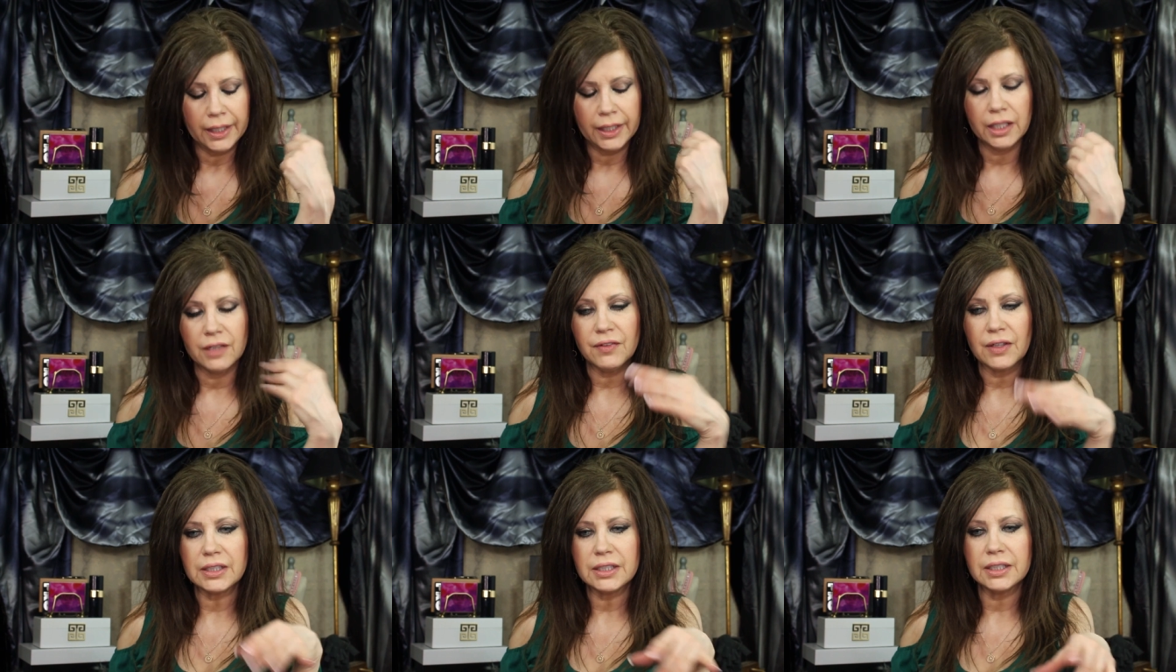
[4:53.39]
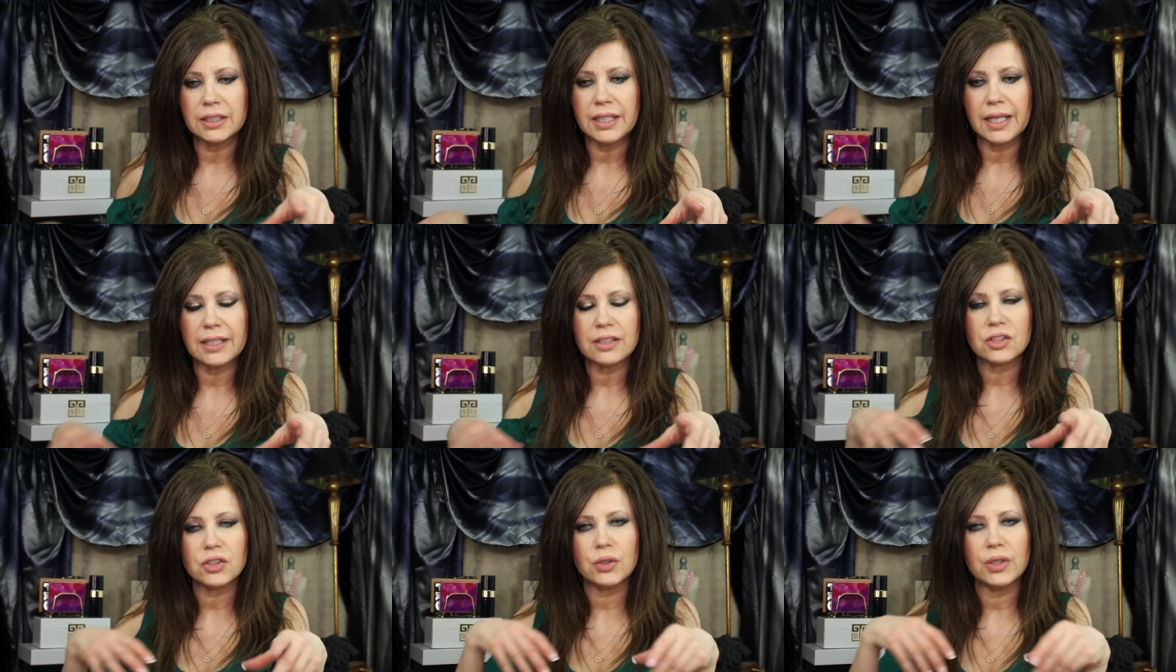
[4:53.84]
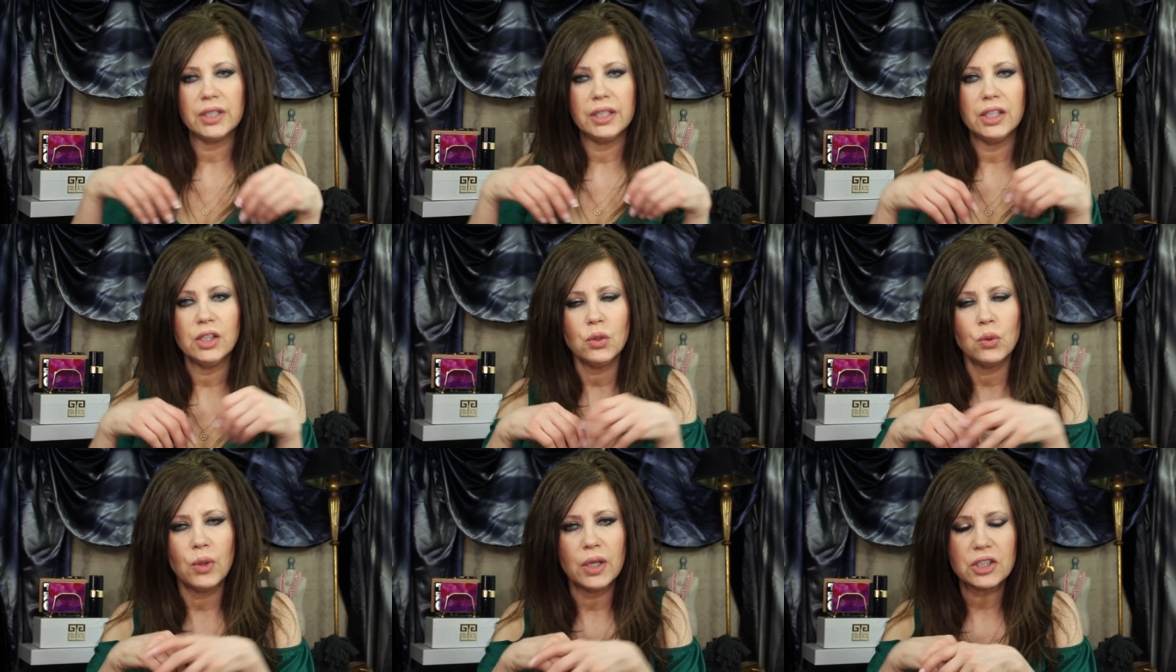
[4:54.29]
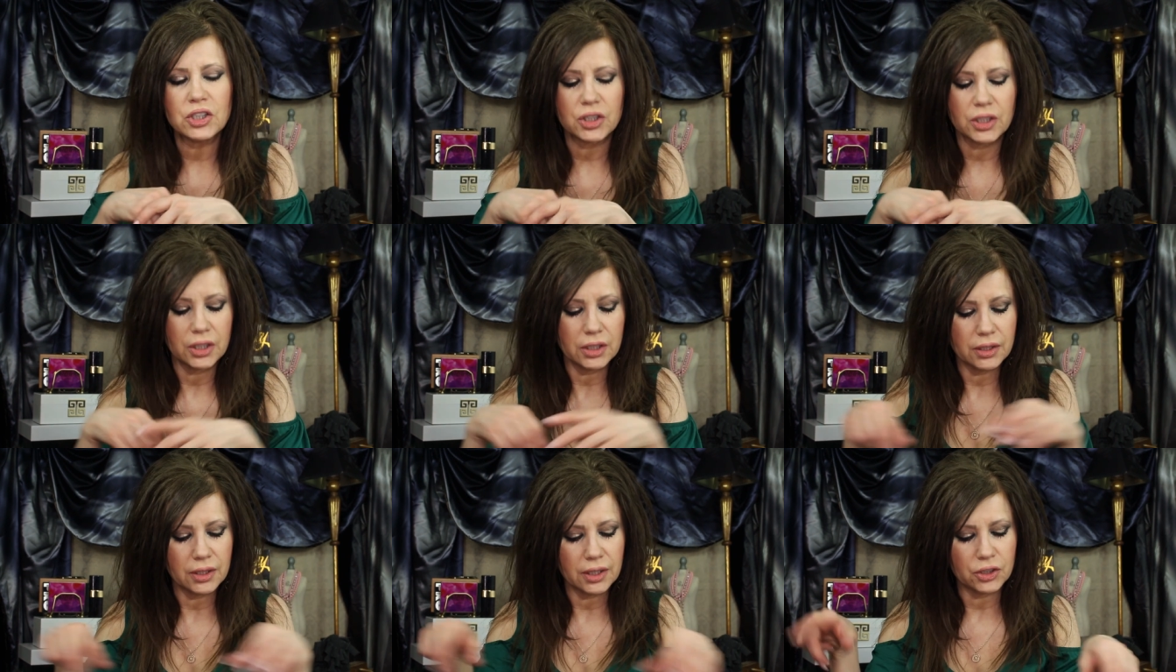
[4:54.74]
If I didn't answer any
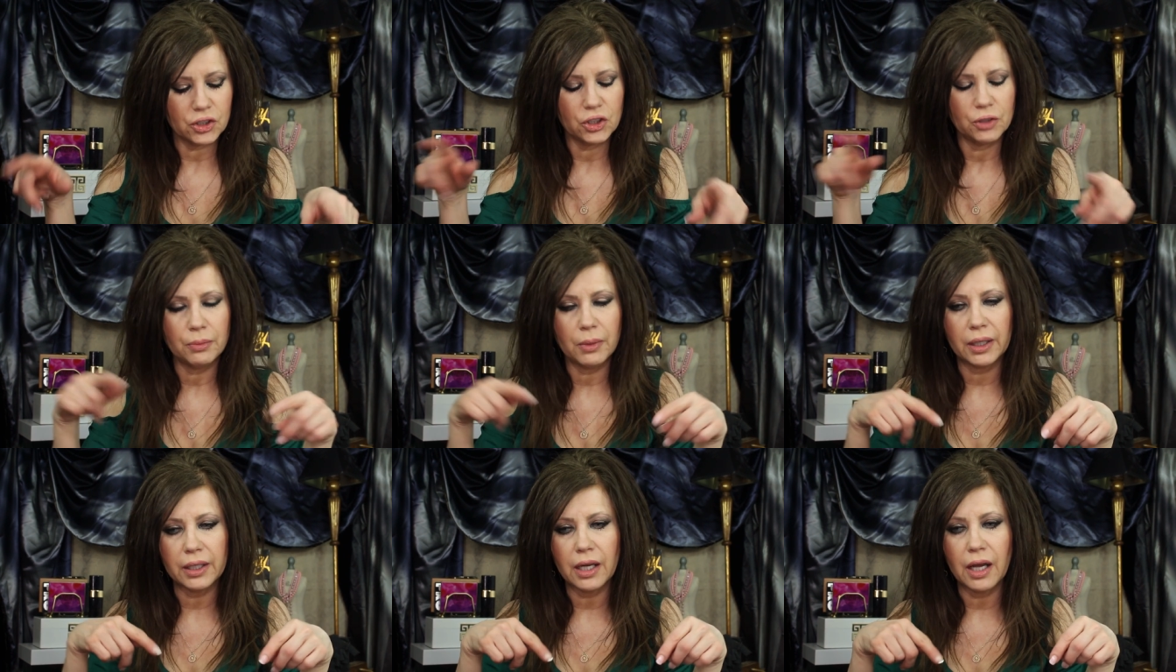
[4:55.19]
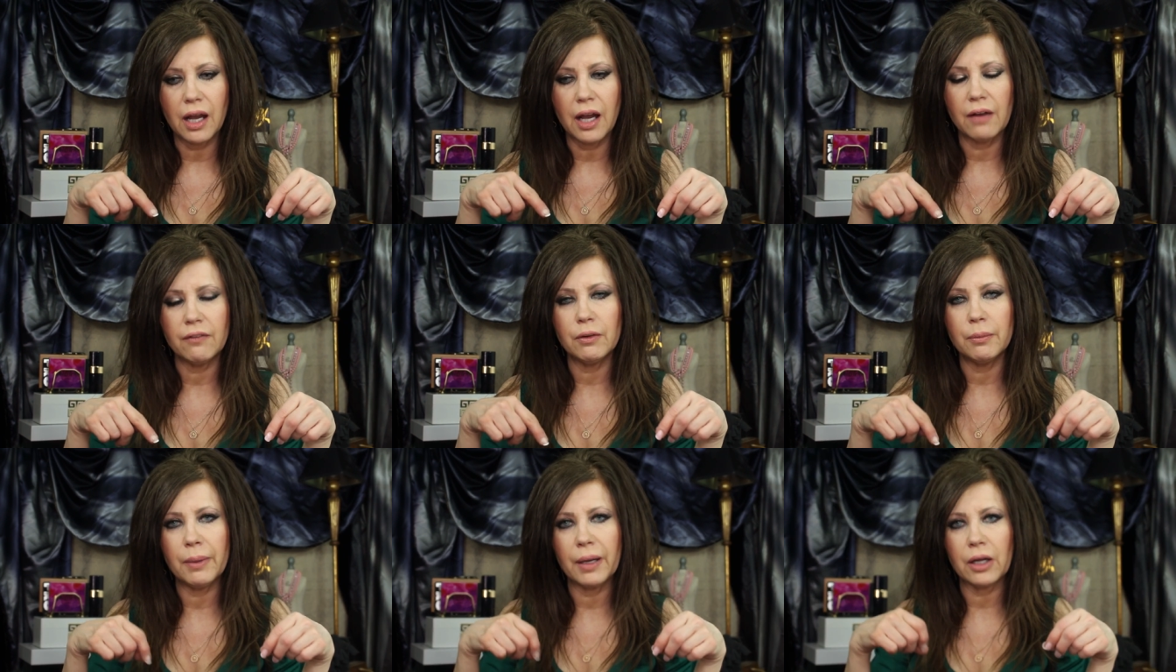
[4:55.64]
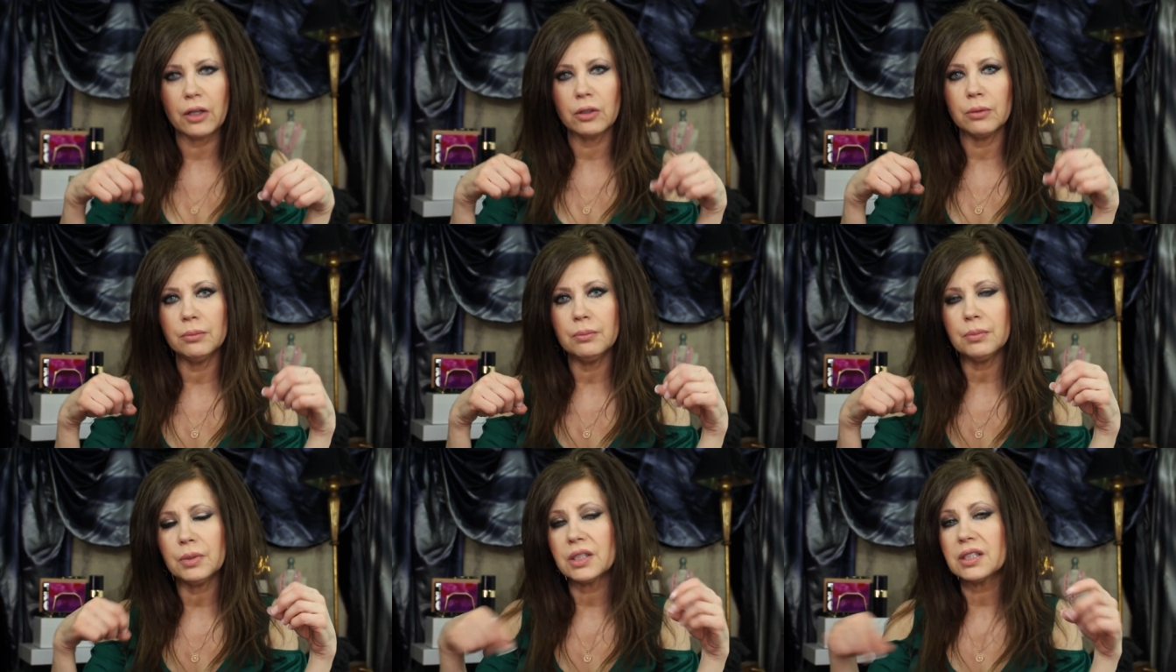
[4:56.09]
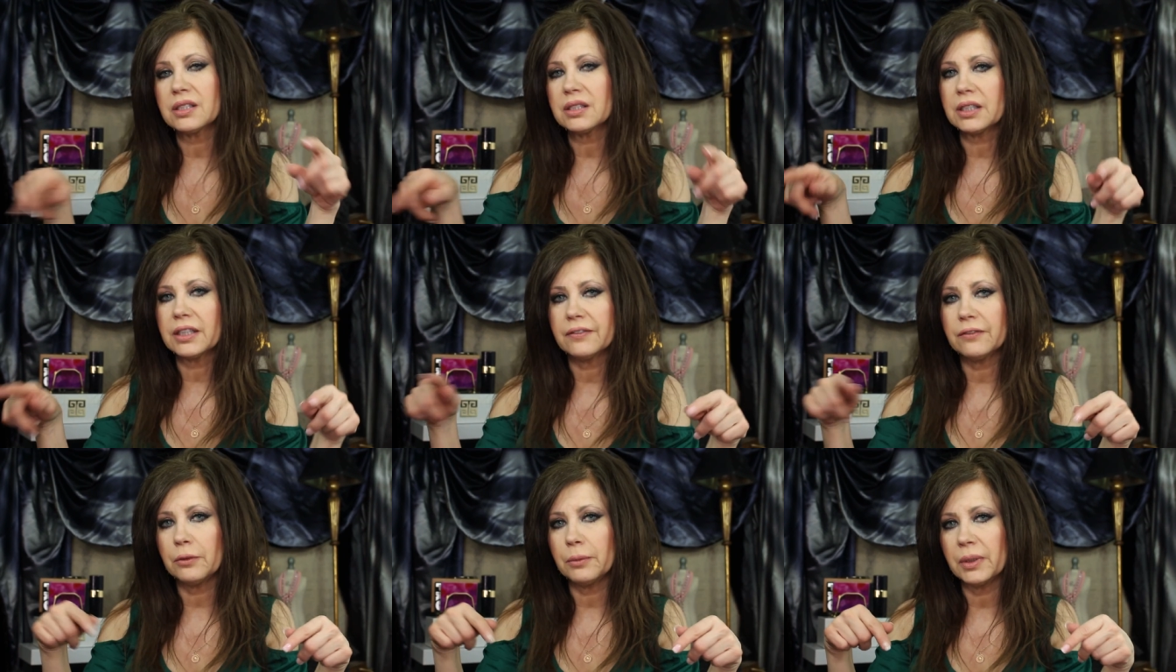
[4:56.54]
questions that you might have about them, please
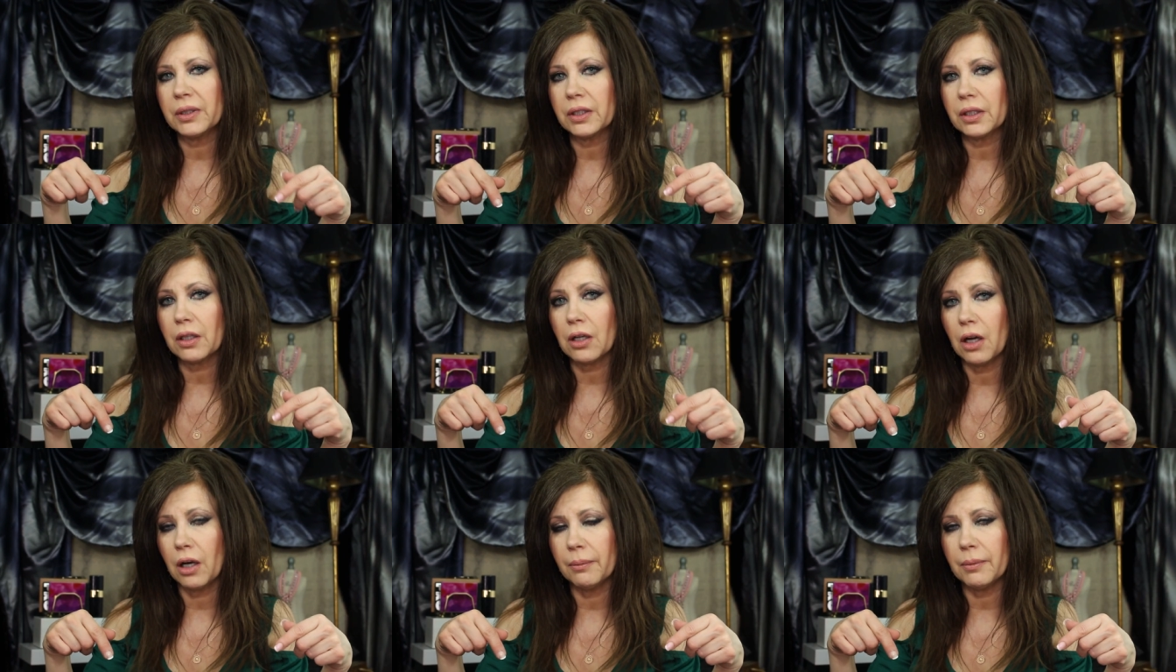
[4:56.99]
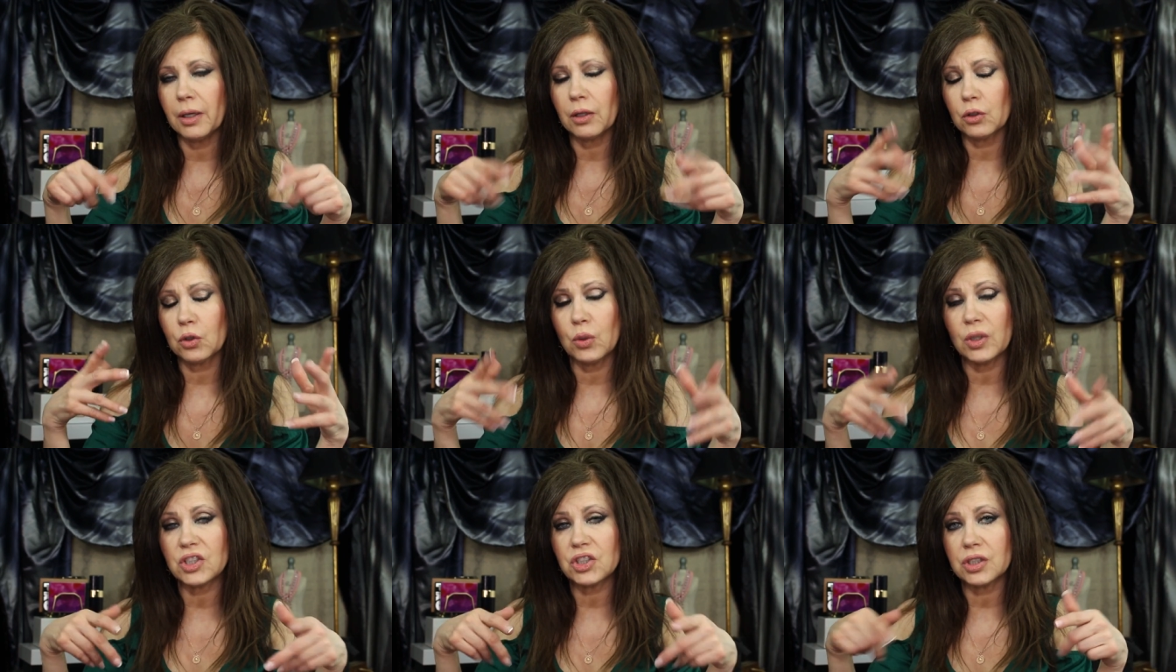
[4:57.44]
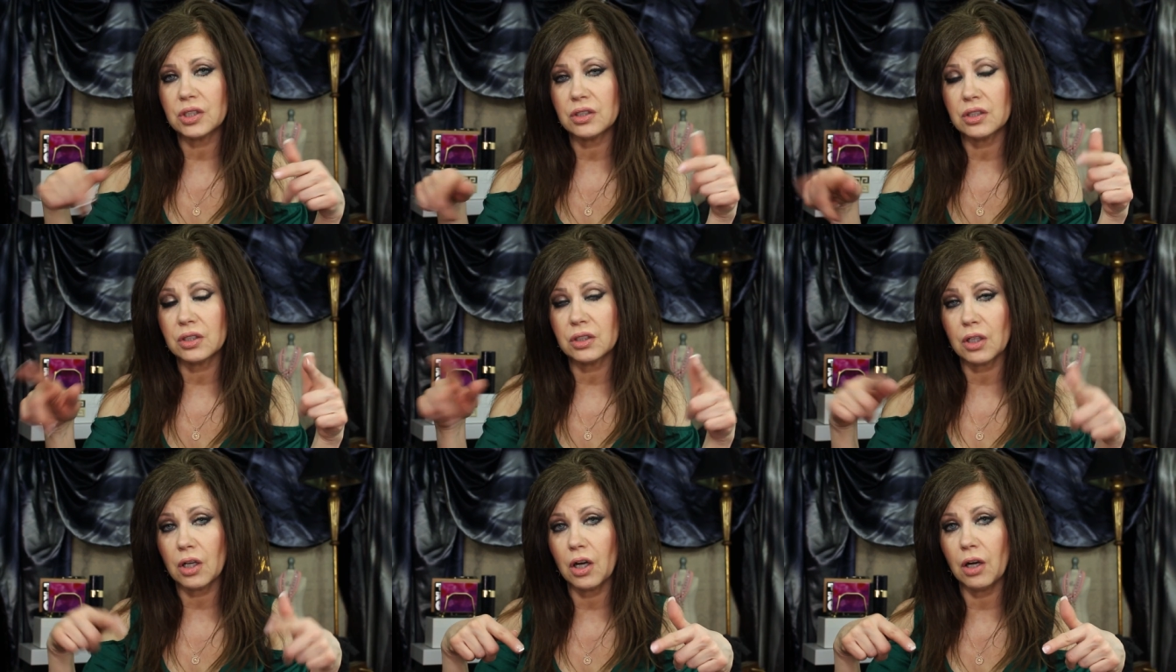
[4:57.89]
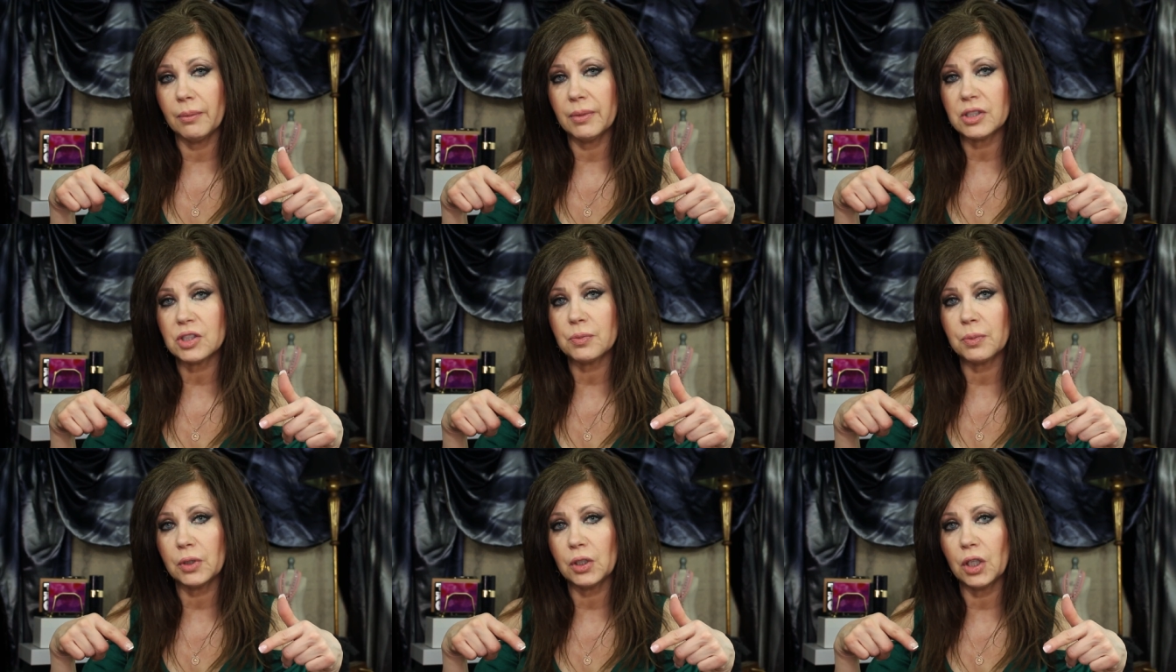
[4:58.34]
leave them in the
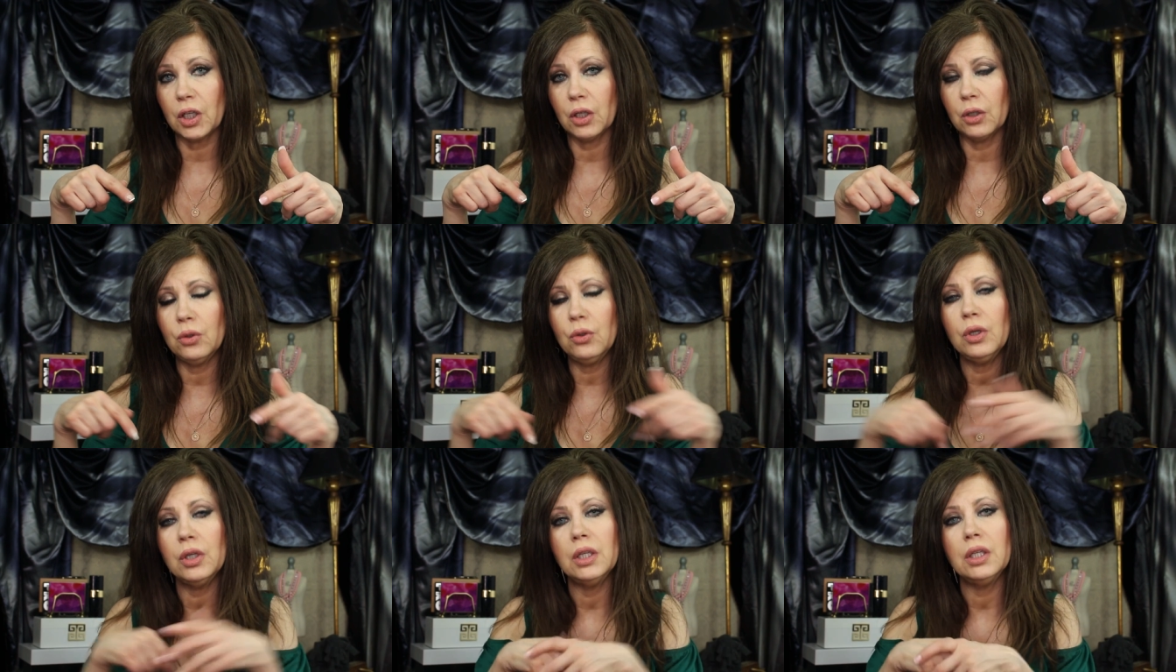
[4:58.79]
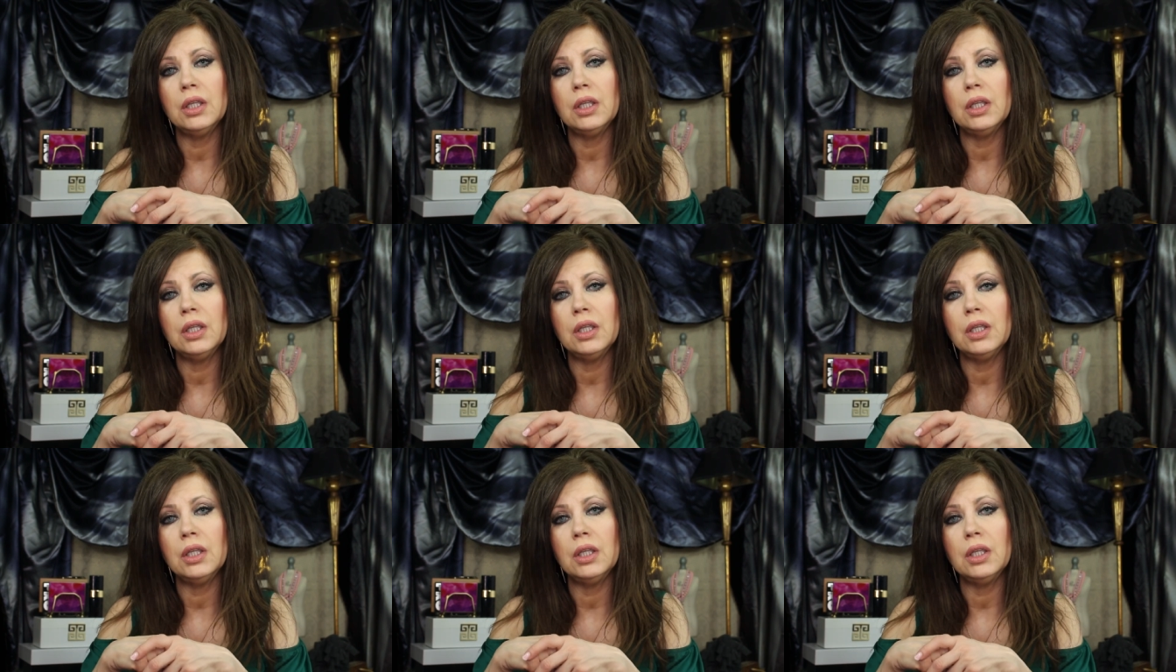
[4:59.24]
comments below.